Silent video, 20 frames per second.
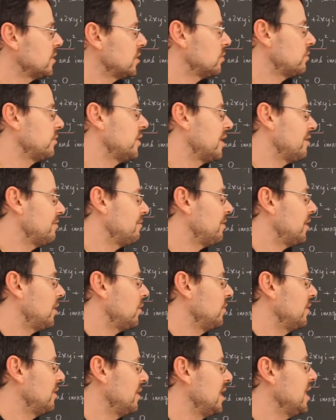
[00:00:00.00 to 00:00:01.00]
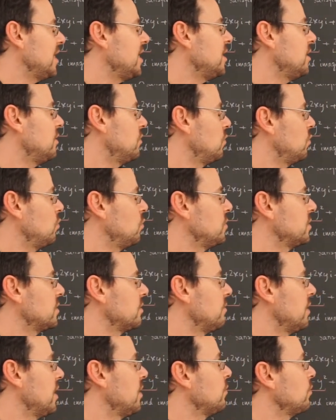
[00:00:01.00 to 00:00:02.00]
So we have found the two
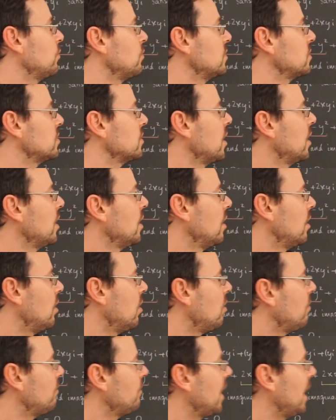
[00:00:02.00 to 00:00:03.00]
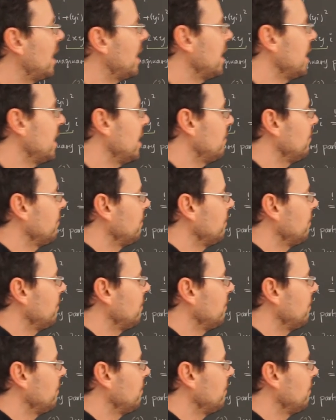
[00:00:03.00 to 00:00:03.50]
square roots of I.